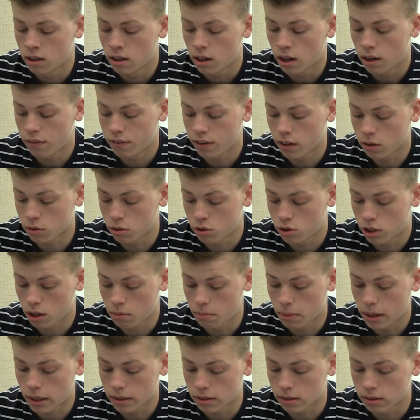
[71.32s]
I fell
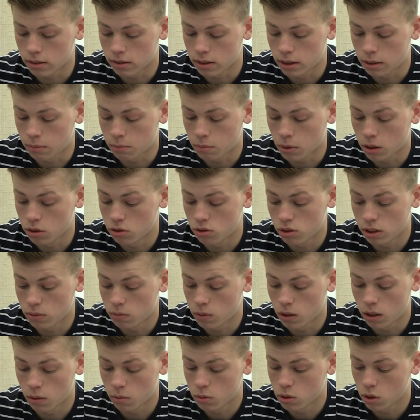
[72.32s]
straight back to sleep and
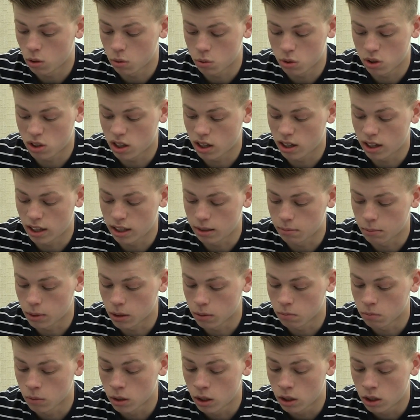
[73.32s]
dreamed that it was all just a
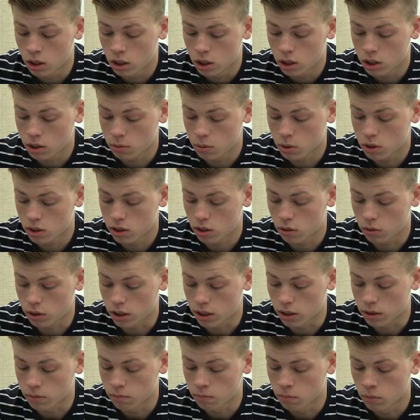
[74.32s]
nightmare. She was still
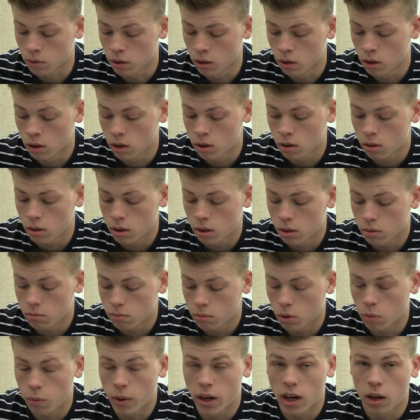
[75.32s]
here.
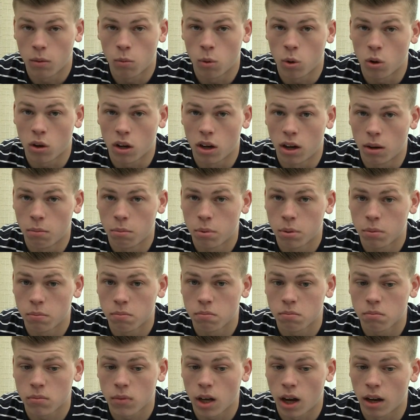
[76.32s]
But when I woke up,
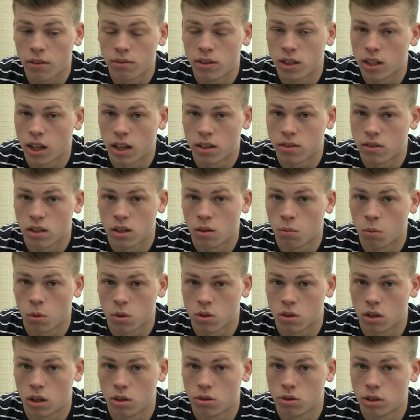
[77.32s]
I realised that it
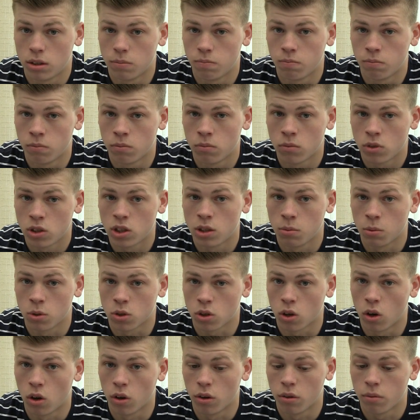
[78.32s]
wasn't a dream. She was
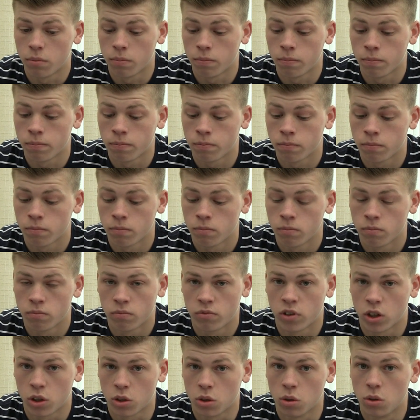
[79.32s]
gone.
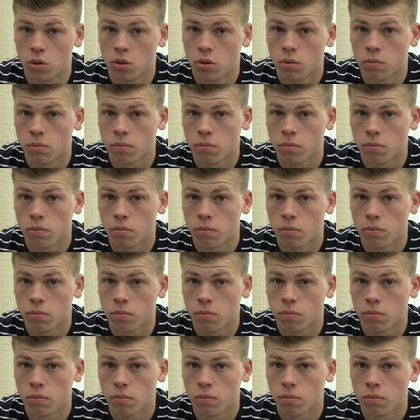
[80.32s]
For good.